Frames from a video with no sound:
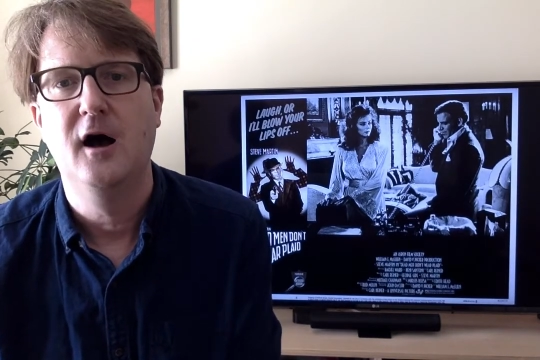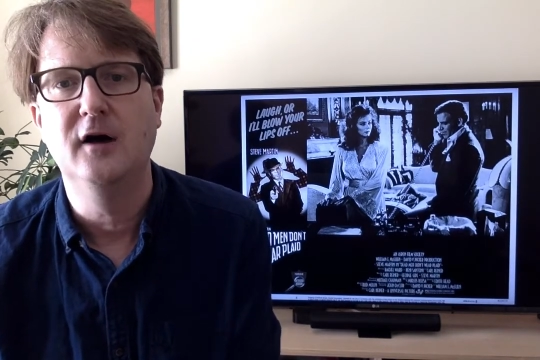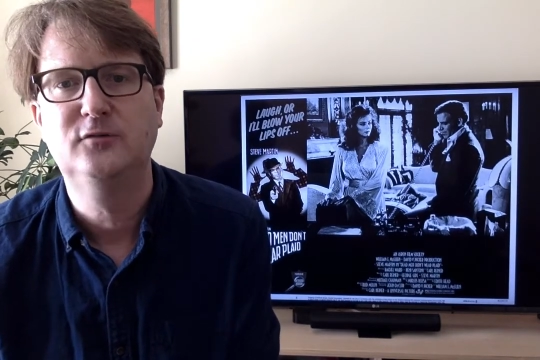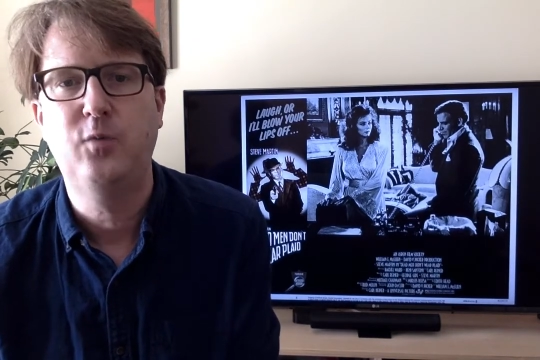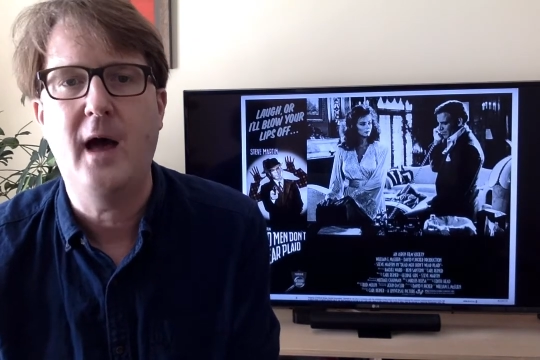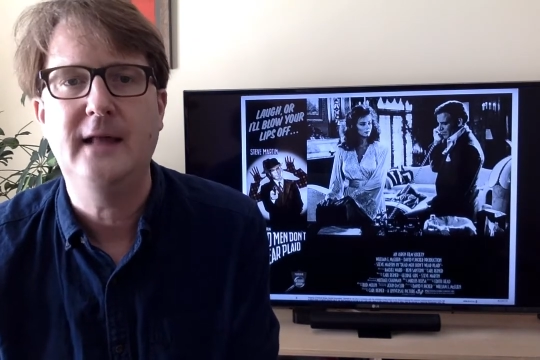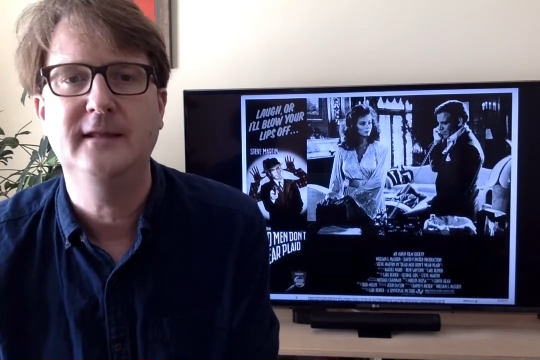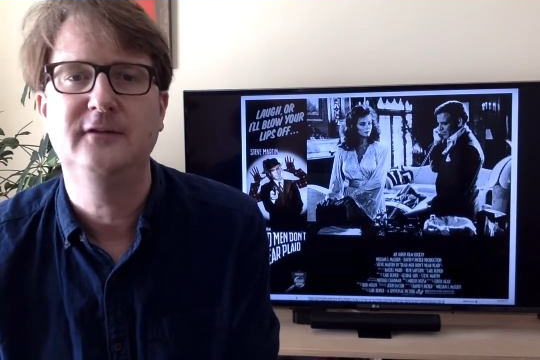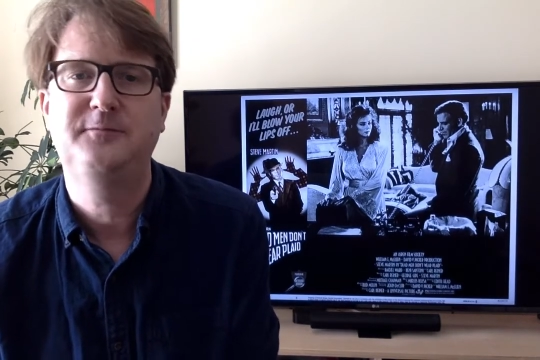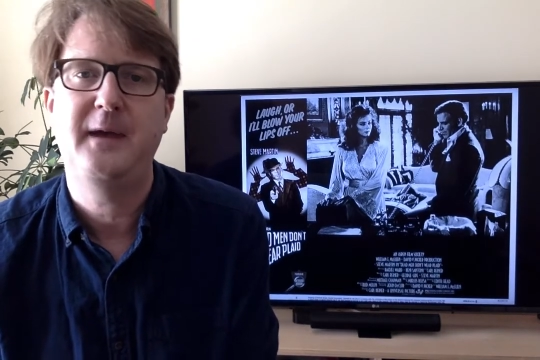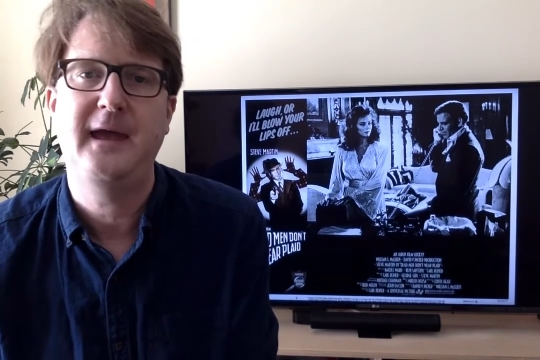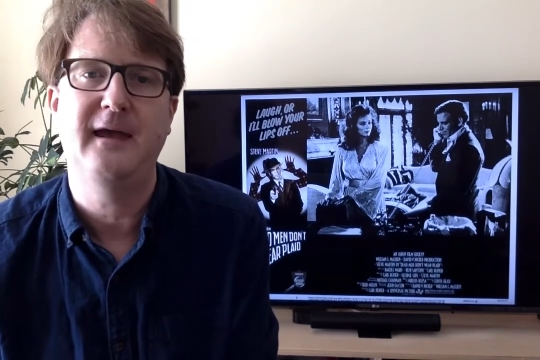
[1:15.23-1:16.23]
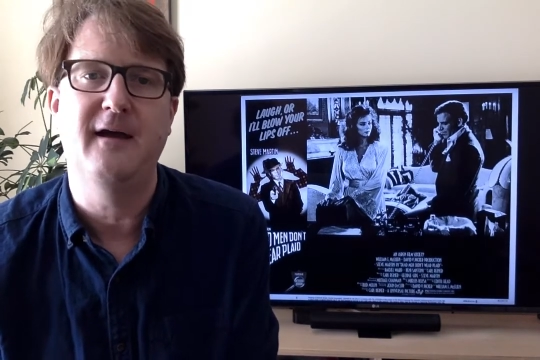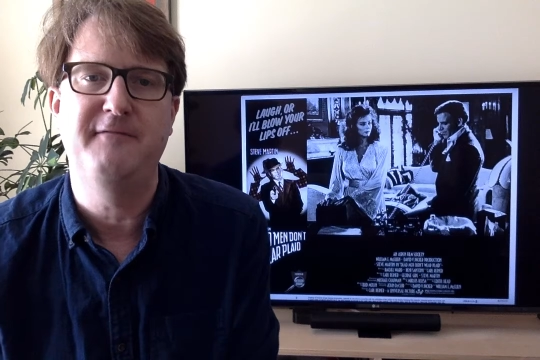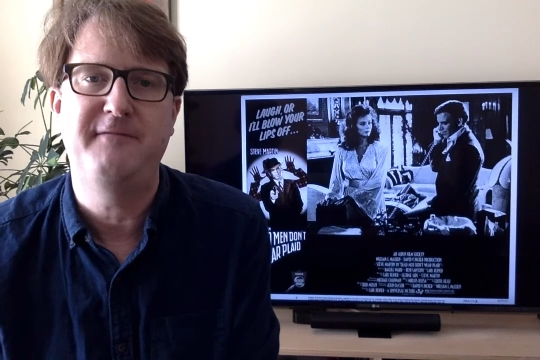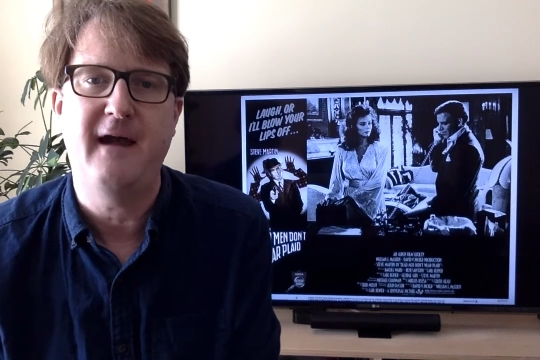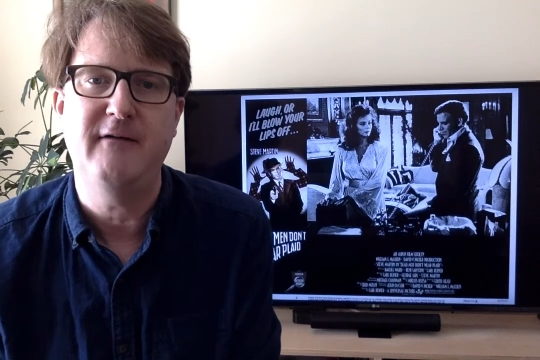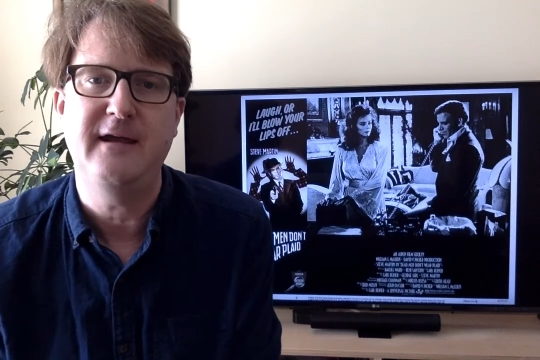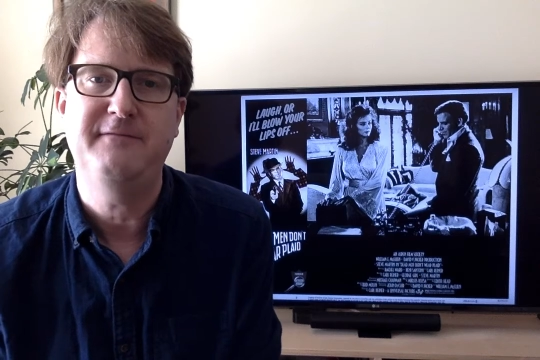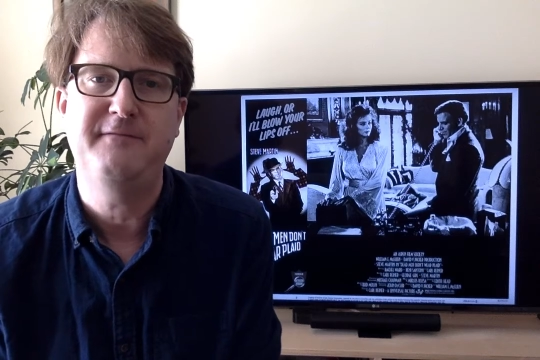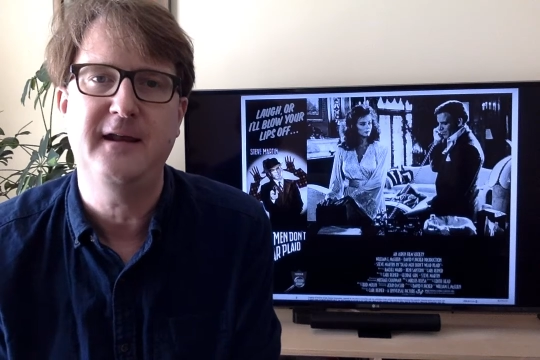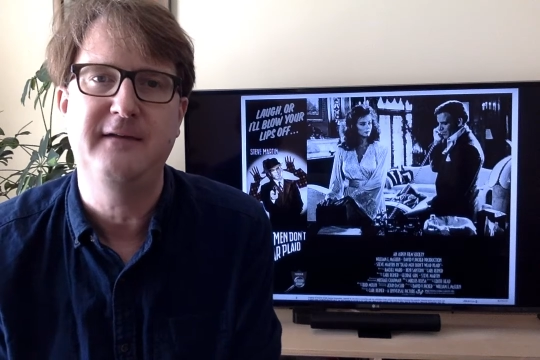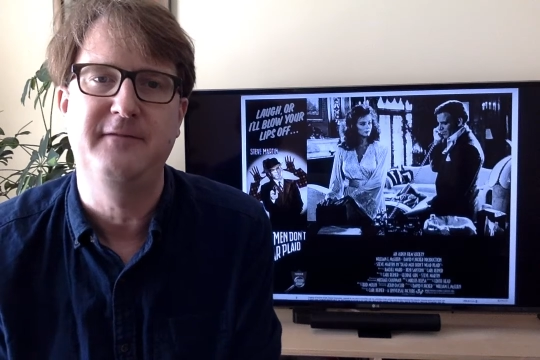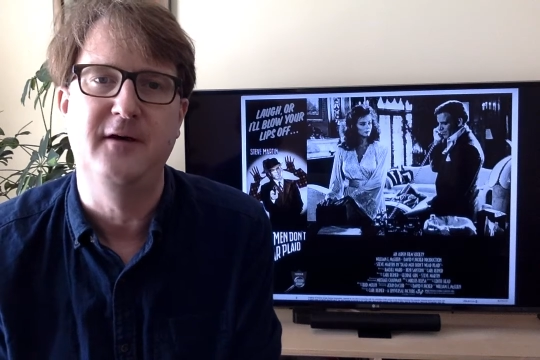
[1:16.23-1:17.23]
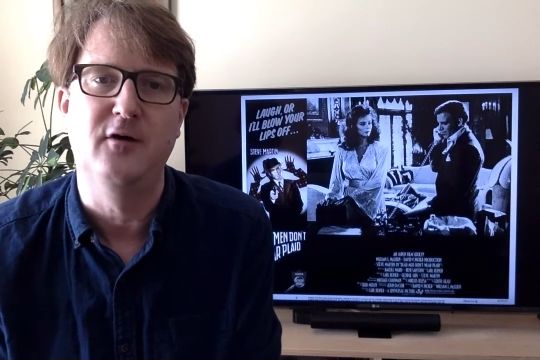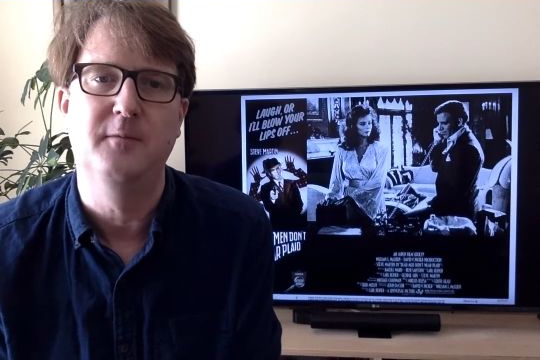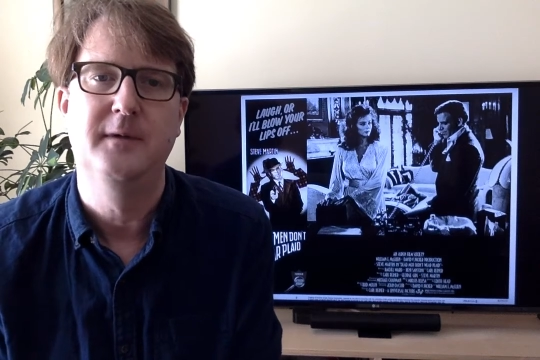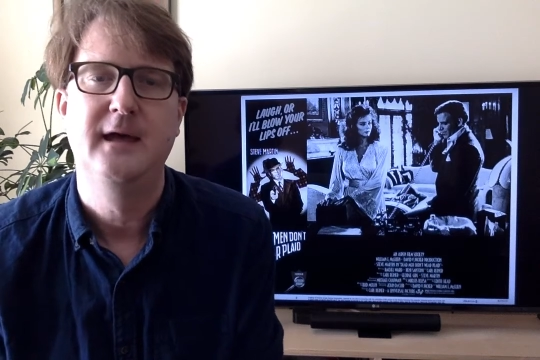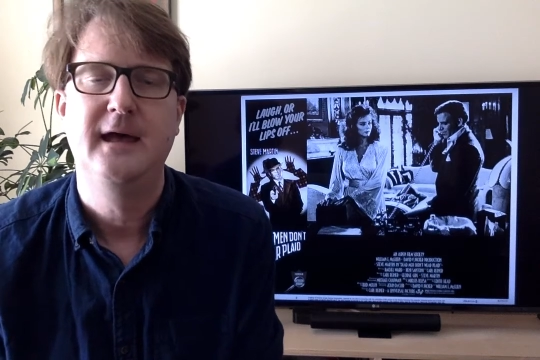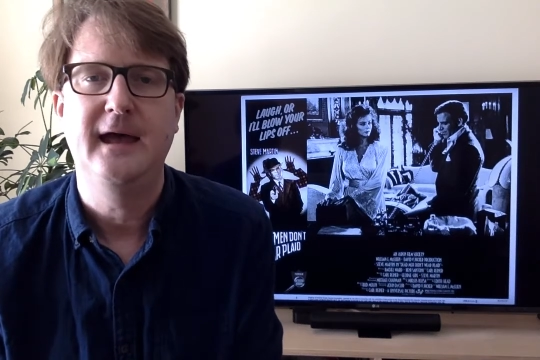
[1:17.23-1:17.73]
As well as being a very funny film,